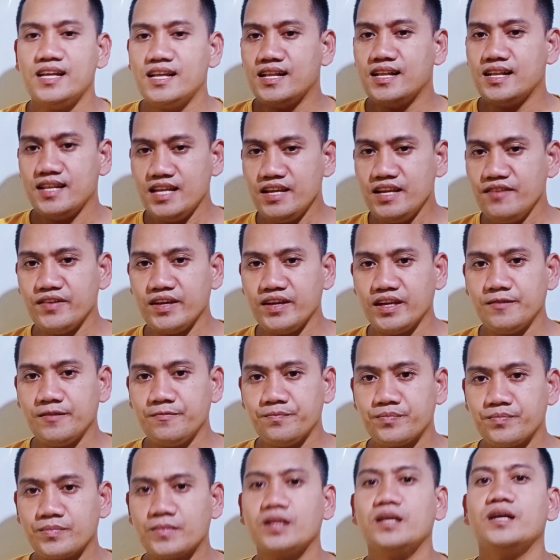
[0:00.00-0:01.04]
leaving
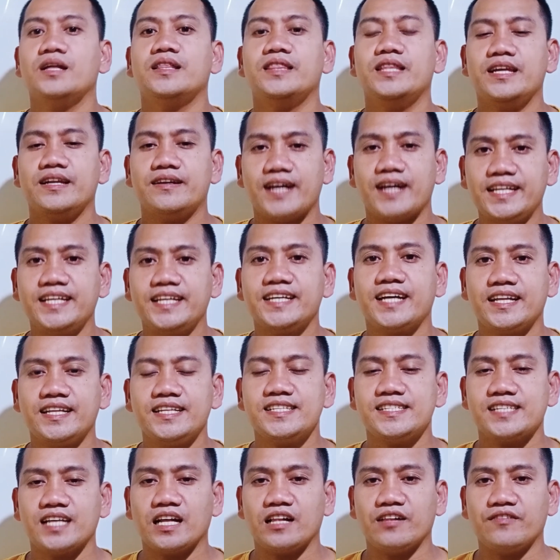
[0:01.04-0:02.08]
the radicand
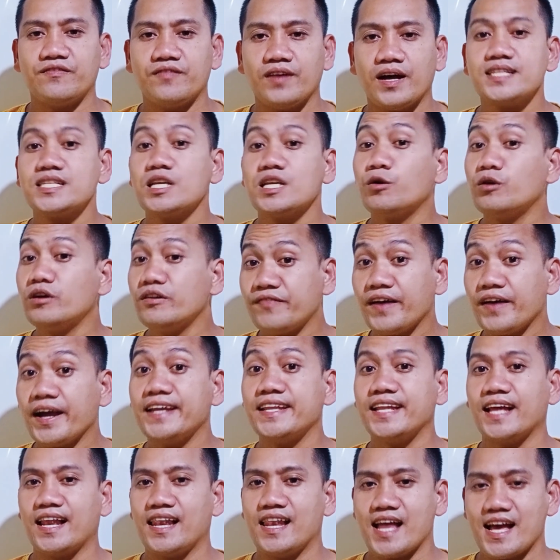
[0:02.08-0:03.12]
itself as our
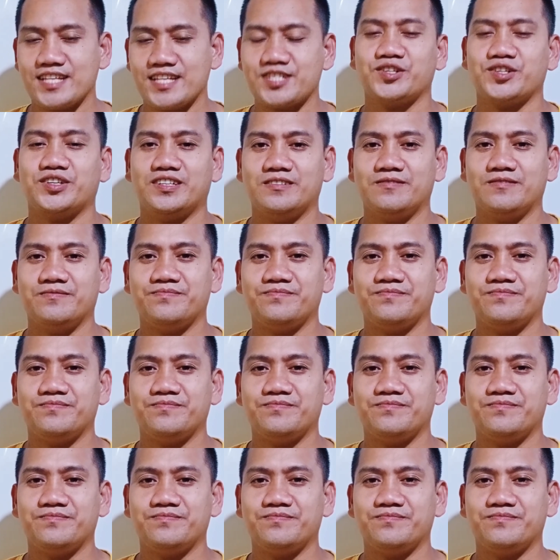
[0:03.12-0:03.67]
final answer.